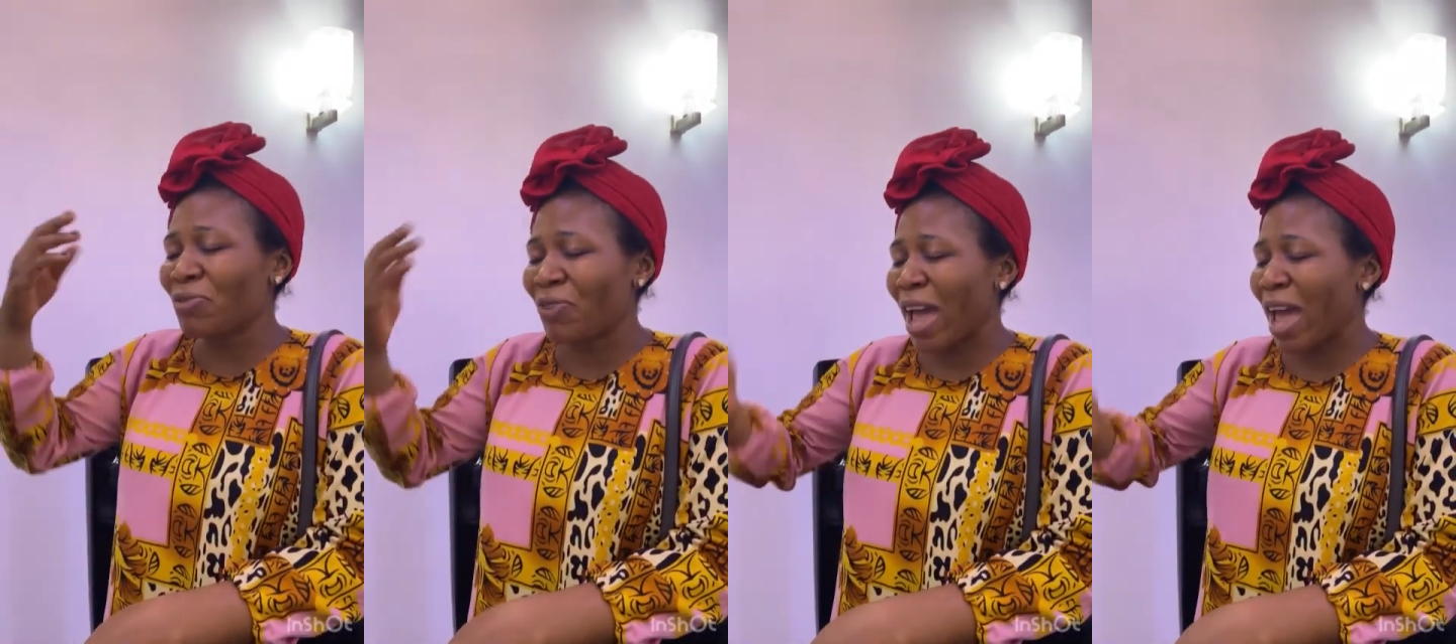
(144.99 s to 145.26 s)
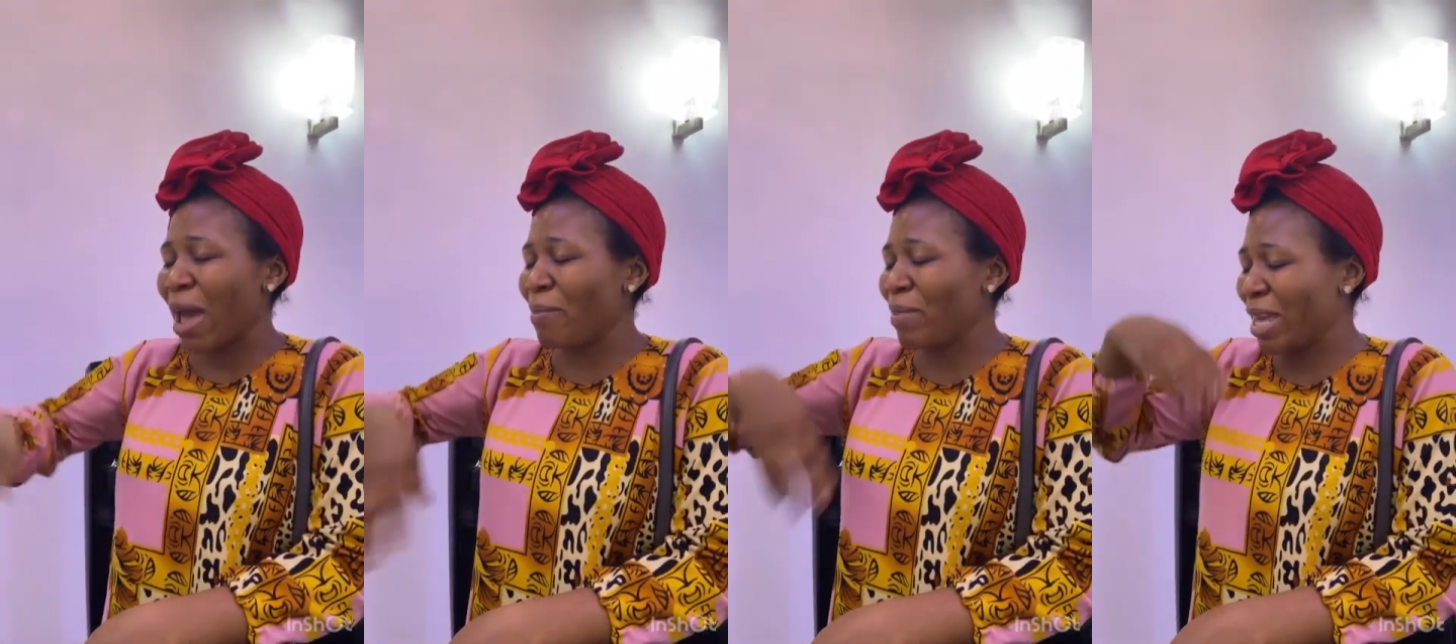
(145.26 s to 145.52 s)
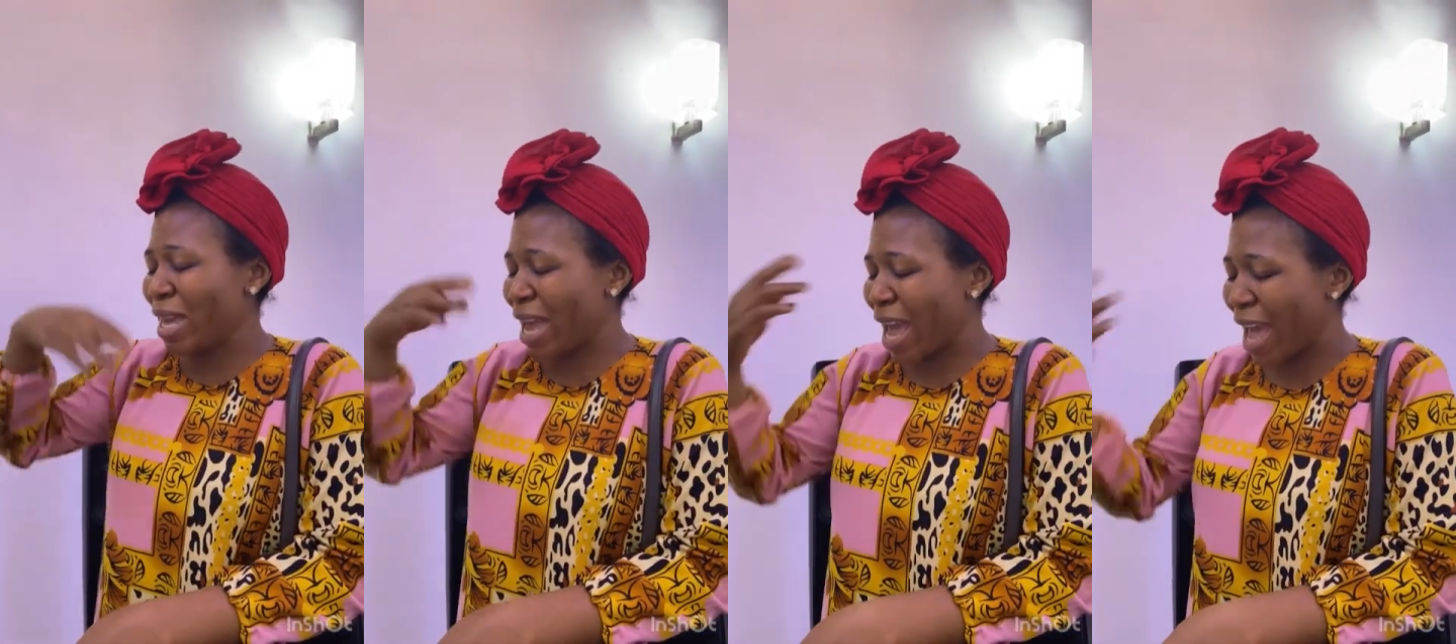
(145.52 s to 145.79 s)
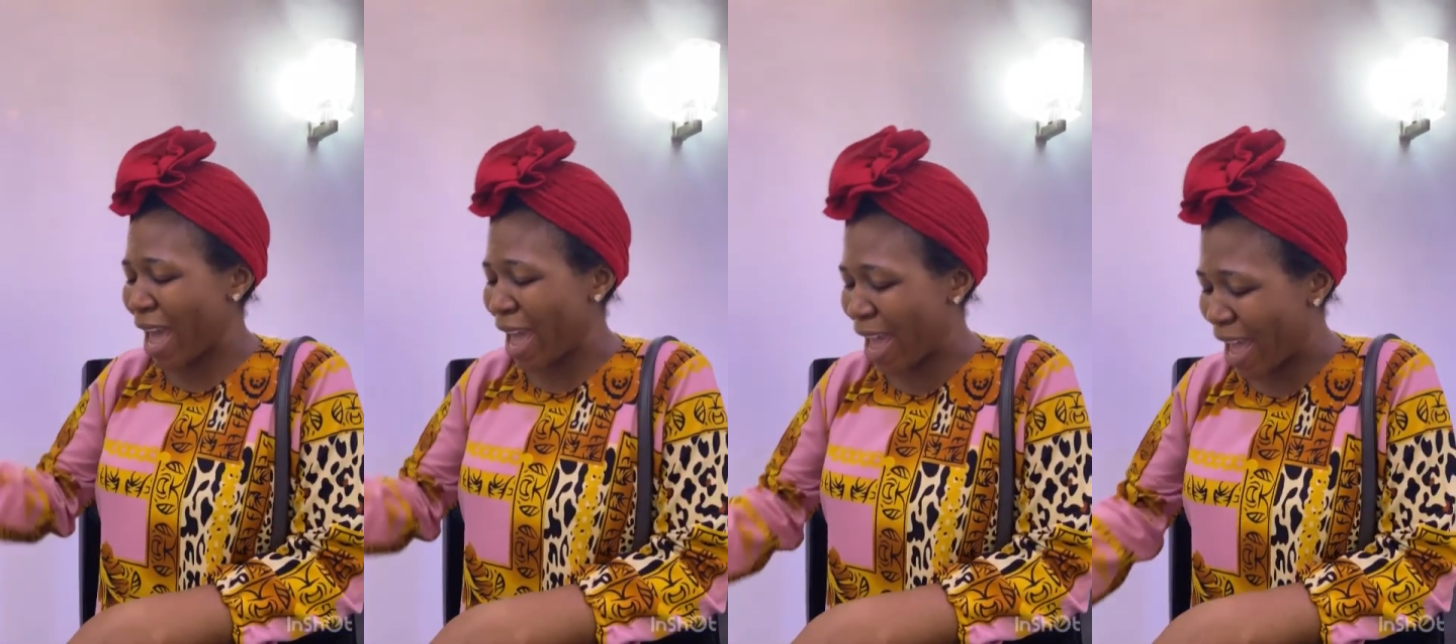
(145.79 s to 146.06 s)
fail me,
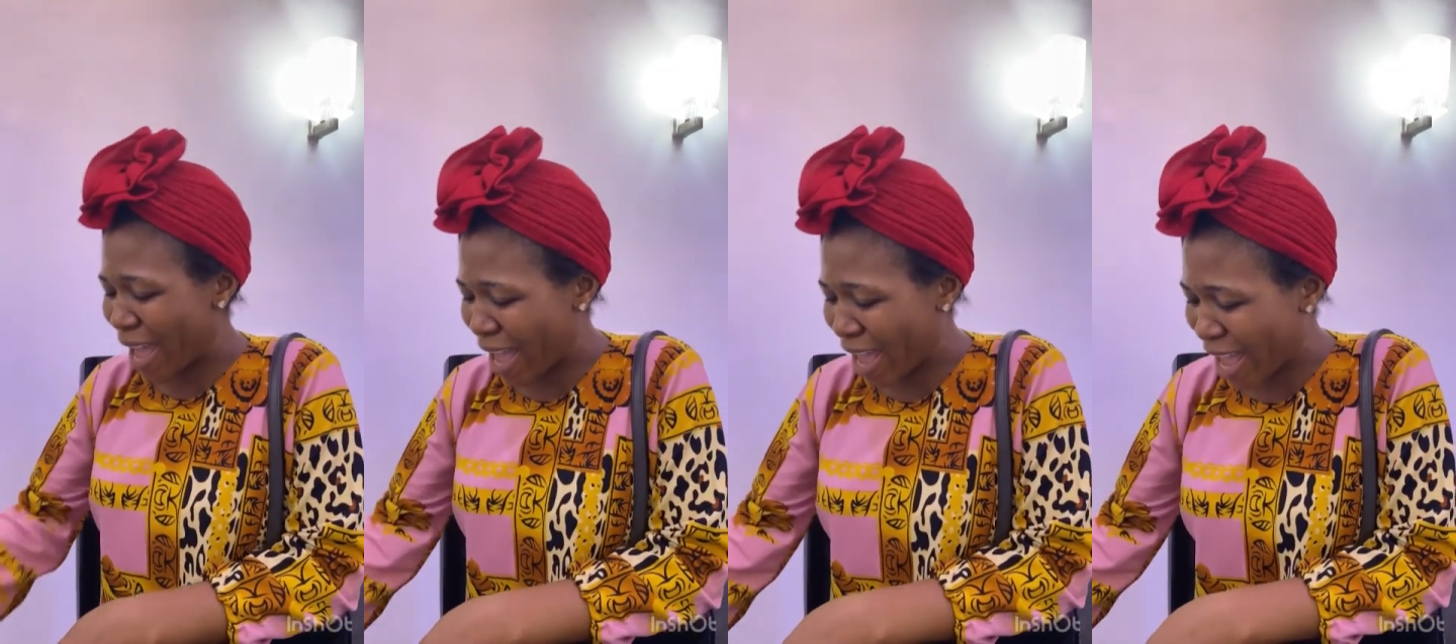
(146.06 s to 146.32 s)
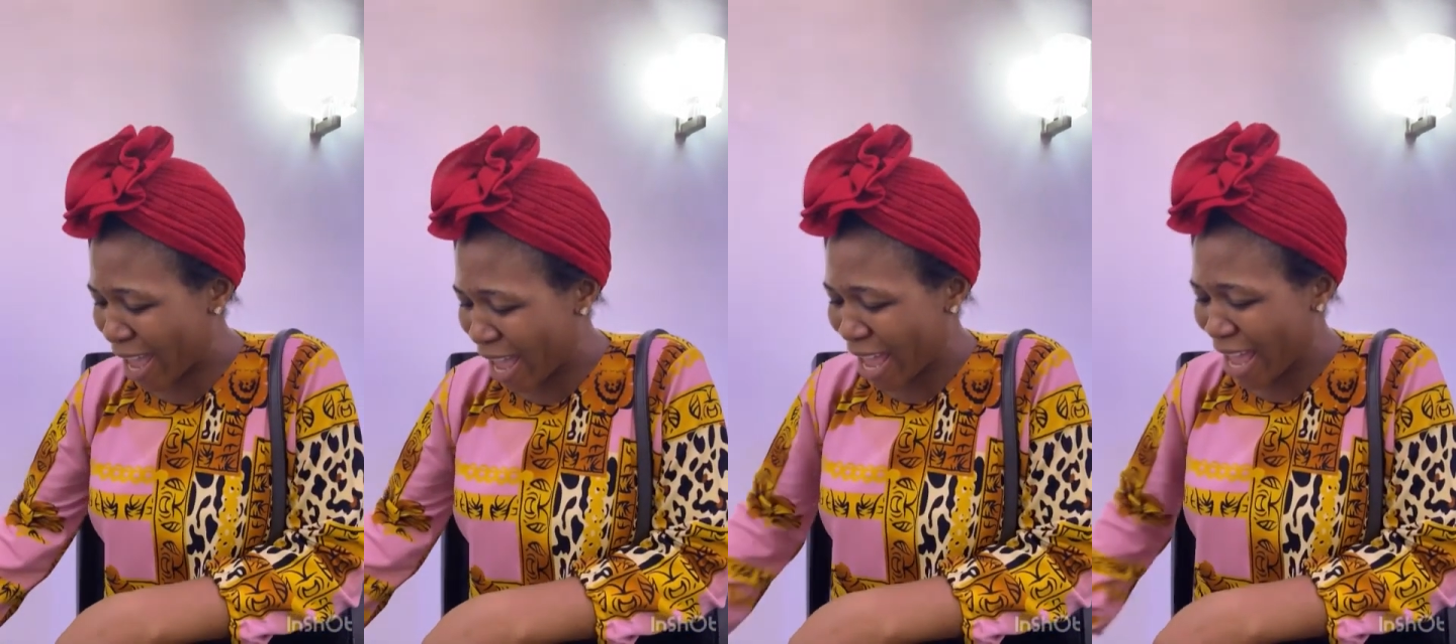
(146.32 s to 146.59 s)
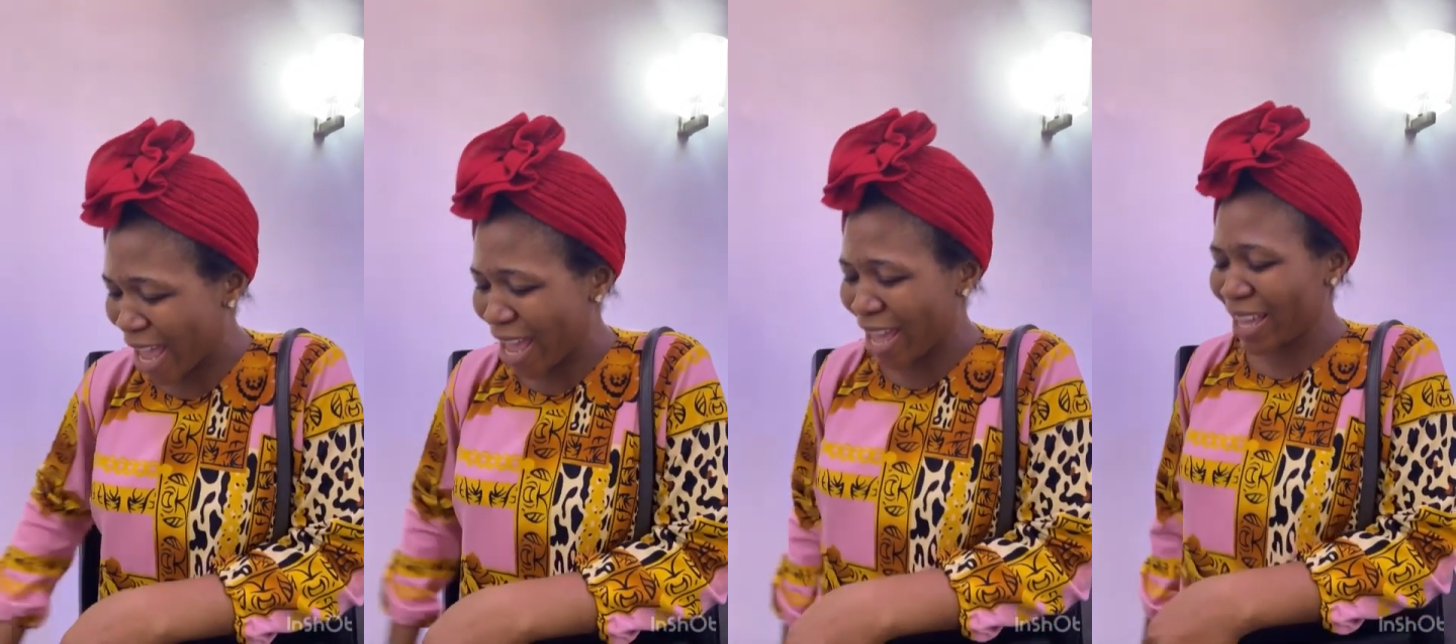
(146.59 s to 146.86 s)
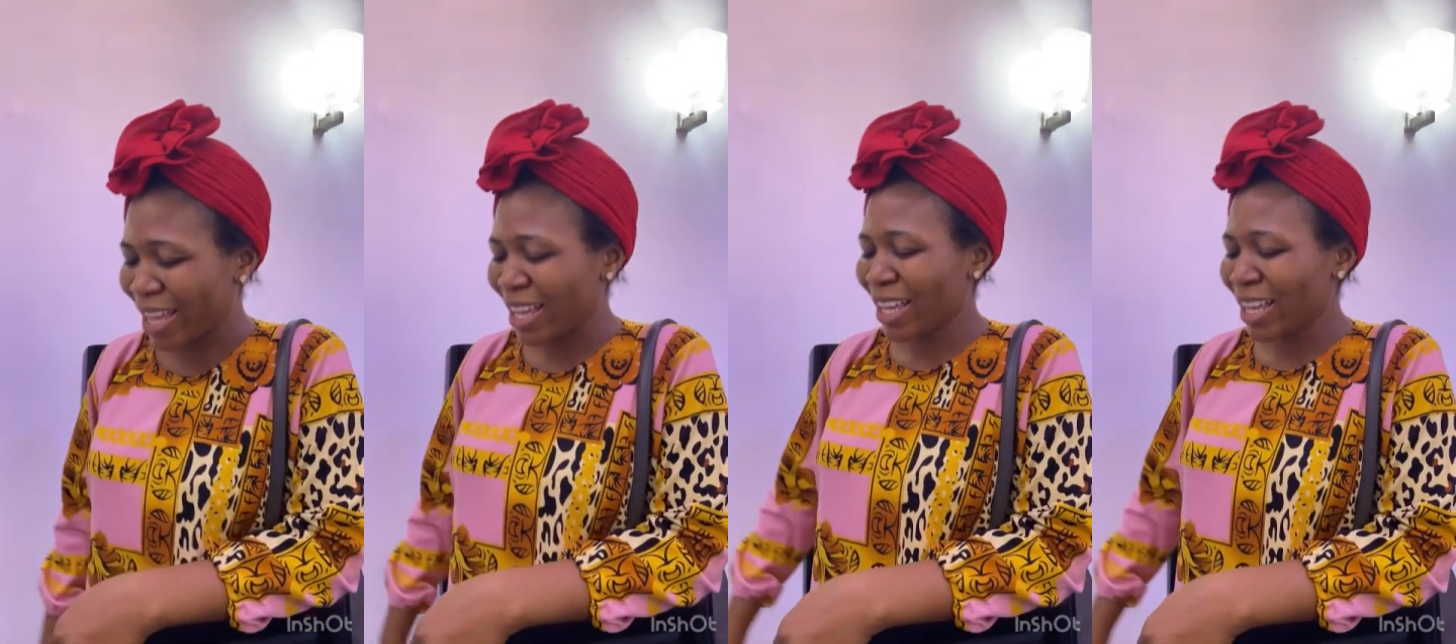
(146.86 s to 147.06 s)
eh?